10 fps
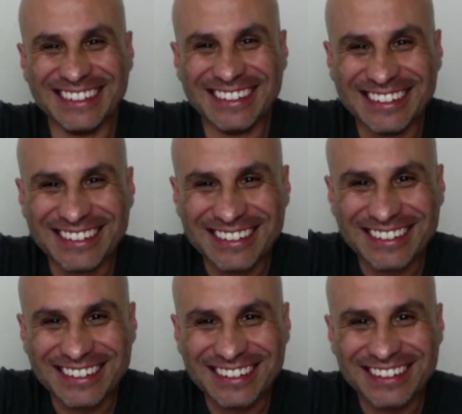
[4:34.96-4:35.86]

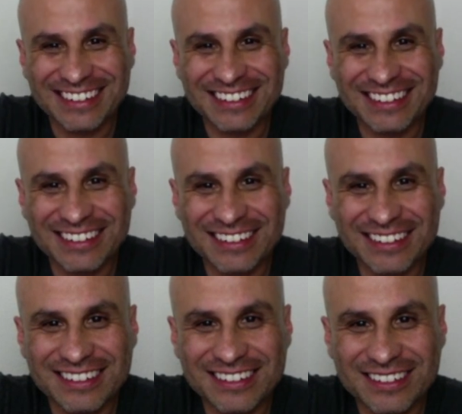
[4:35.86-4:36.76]

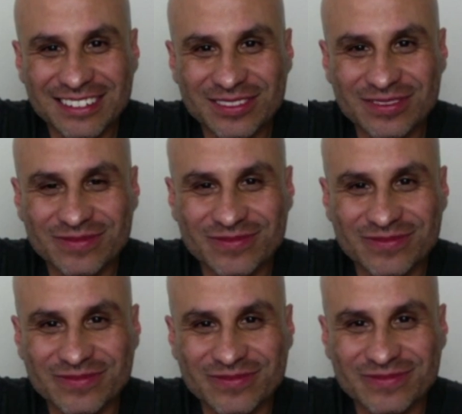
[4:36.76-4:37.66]

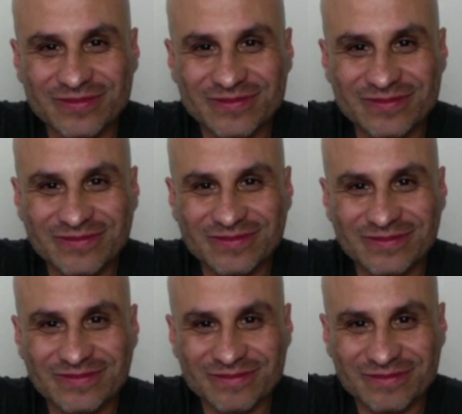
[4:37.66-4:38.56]

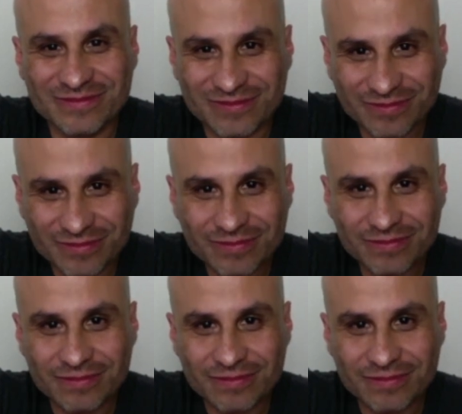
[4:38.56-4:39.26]
(silent)